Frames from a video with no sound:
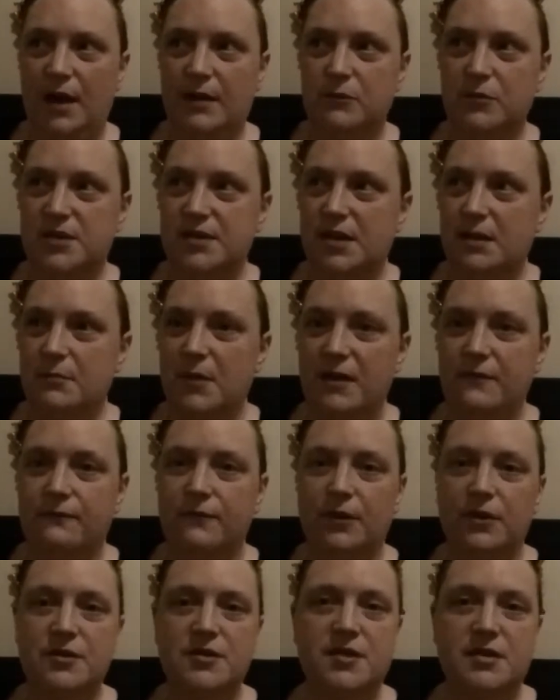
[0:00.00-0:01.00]
would say, my
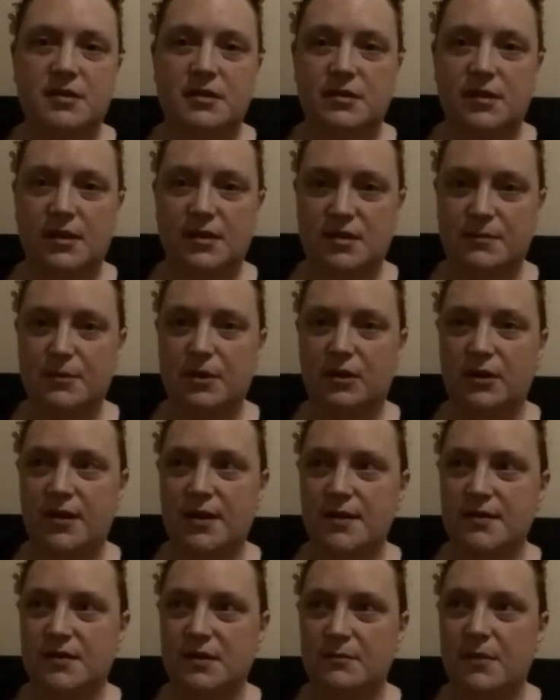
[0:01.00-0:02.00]
first
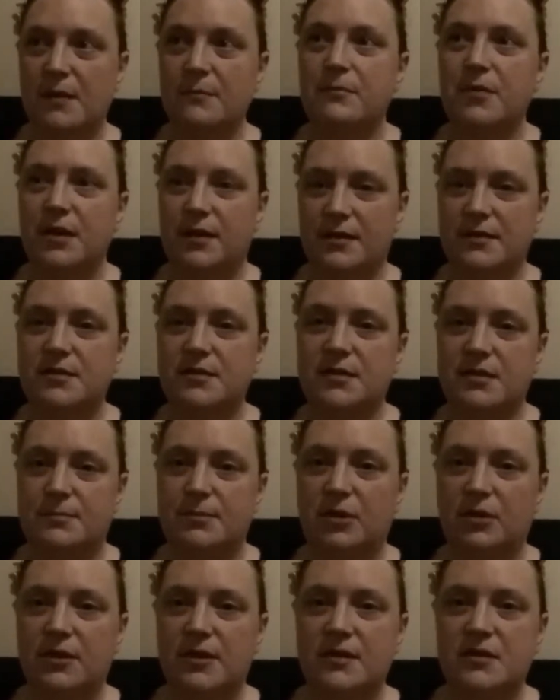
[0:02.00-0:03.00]
experience and my biggest
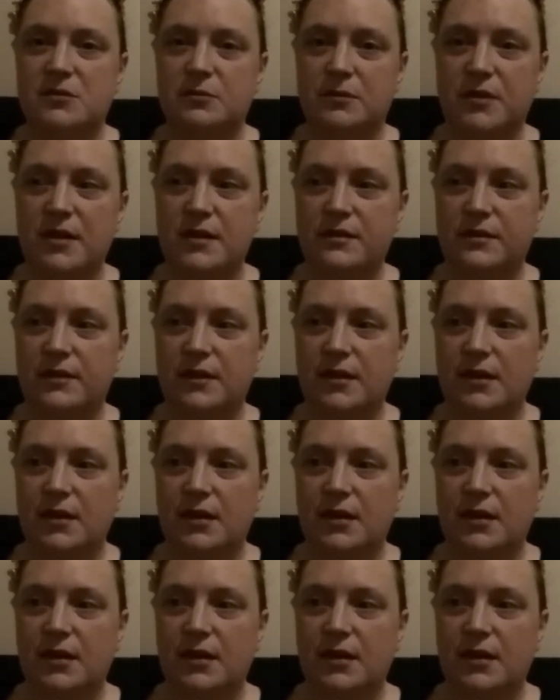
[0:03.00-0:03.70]
experience with,